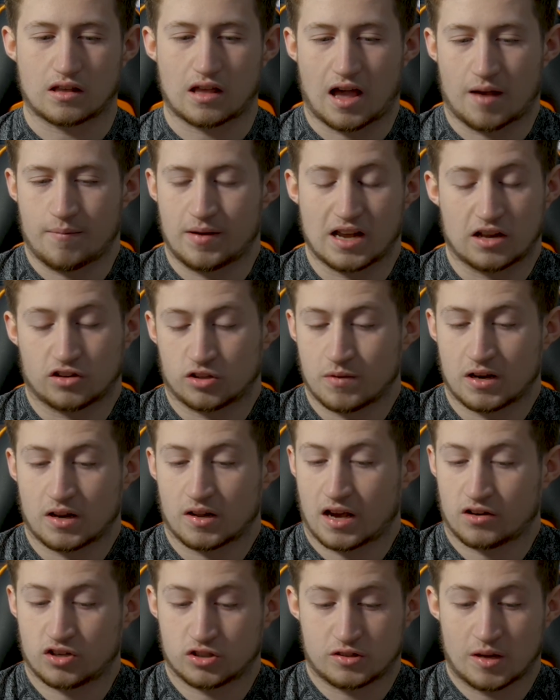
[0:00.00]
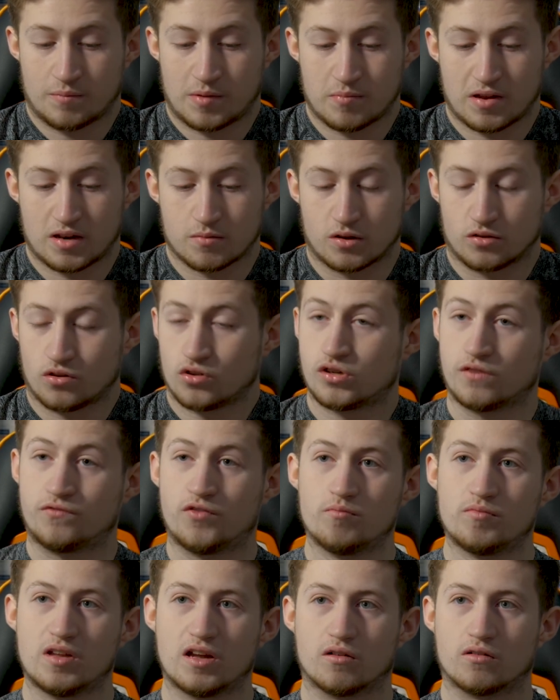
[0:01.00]
I just simply made him a YouTube
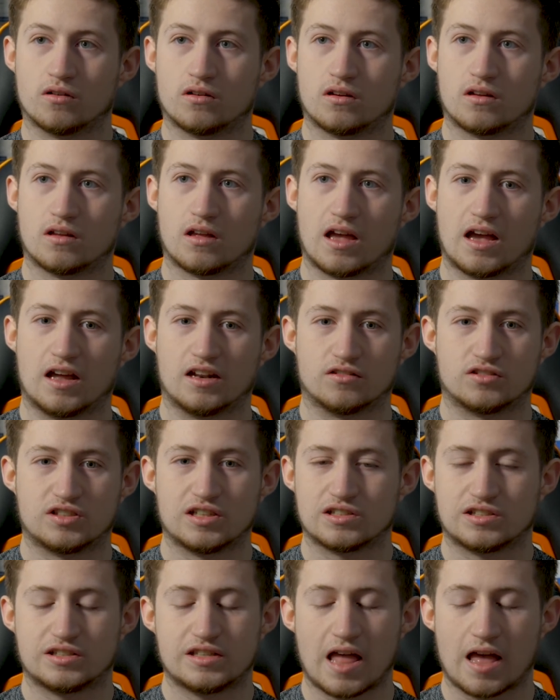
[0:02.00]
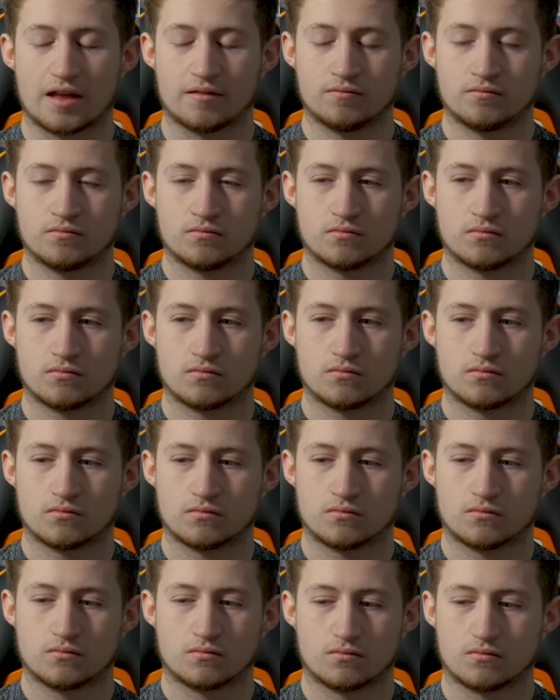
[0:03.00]
thumbnail. And since then,
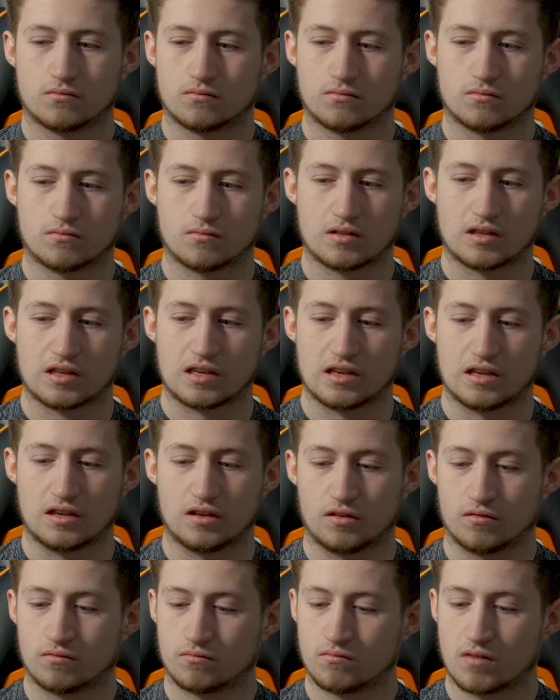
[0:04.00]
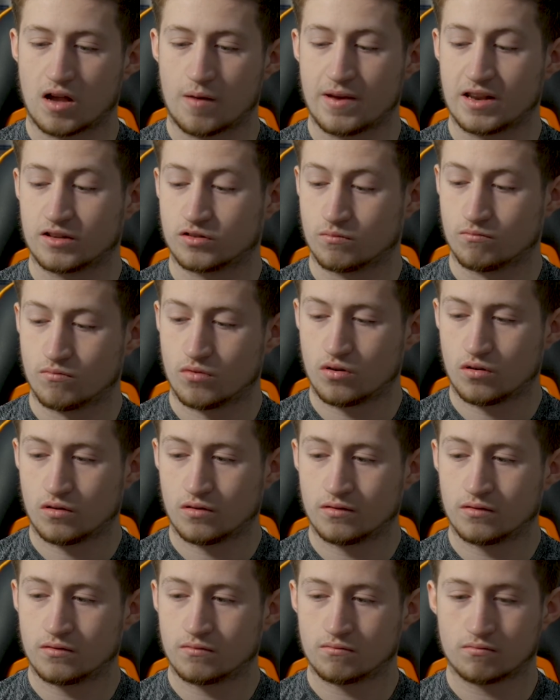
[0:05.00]
I made some more.
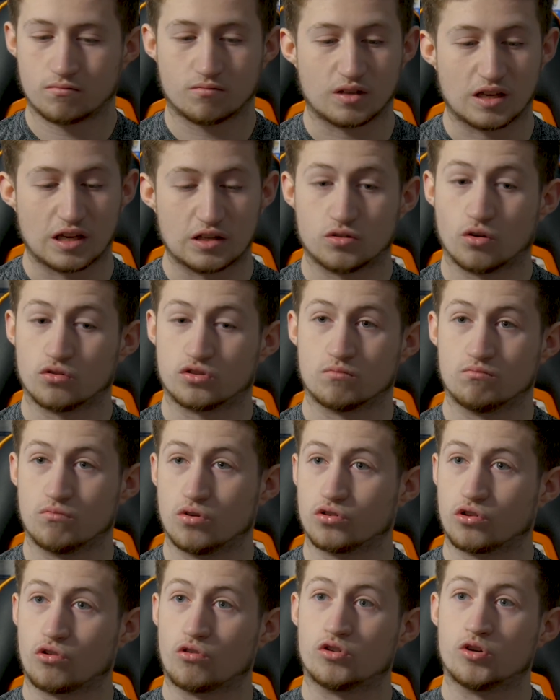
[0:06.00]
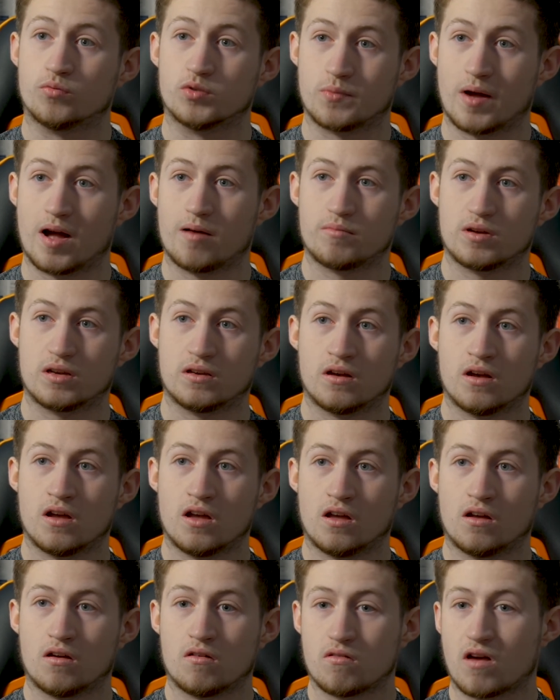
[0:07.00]
He told some more YouTubers about me.
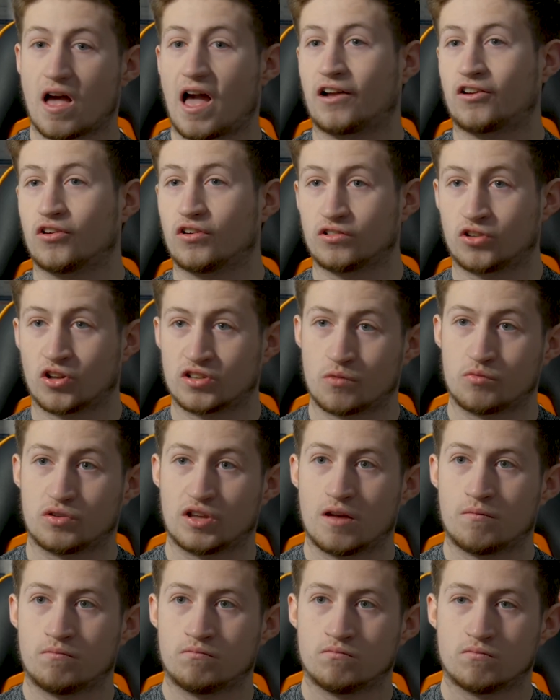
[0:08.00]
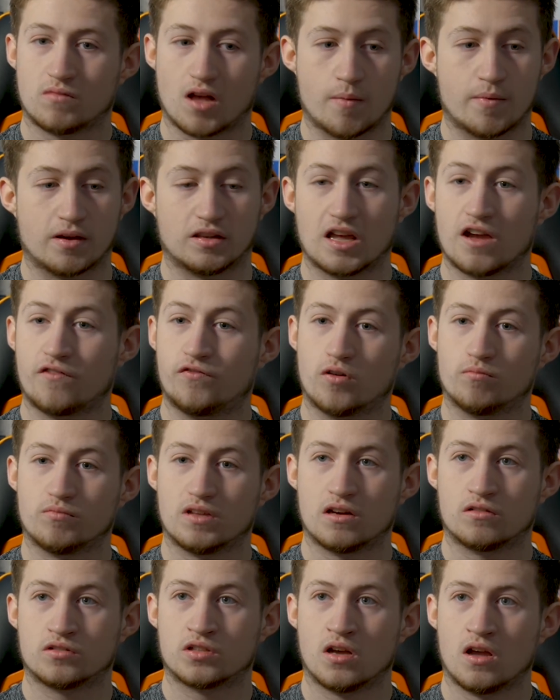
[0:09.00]
I got in contact with them. I made their
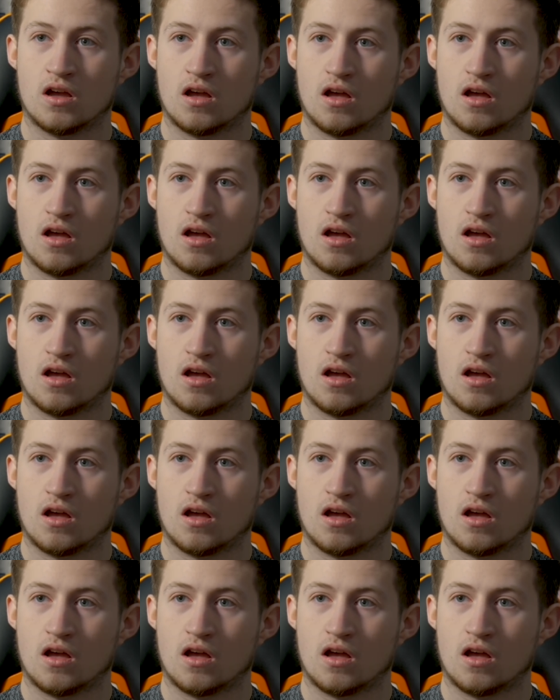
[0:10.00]
thumbnails.